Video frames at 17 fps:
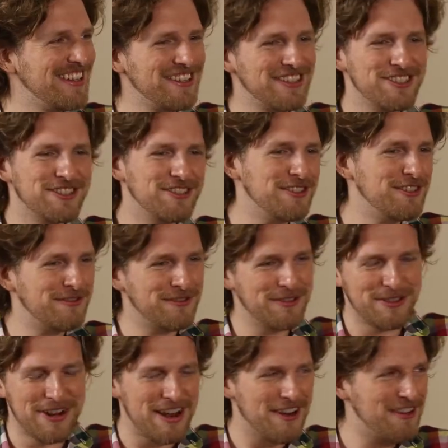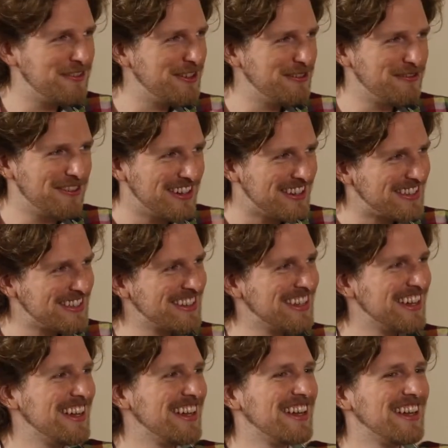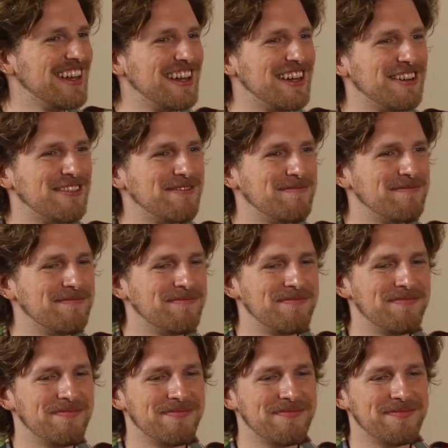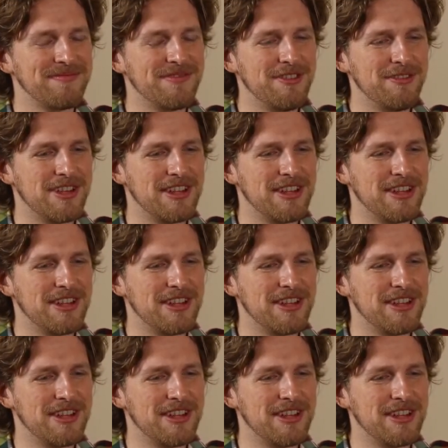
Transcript: You can chew your food however you want. You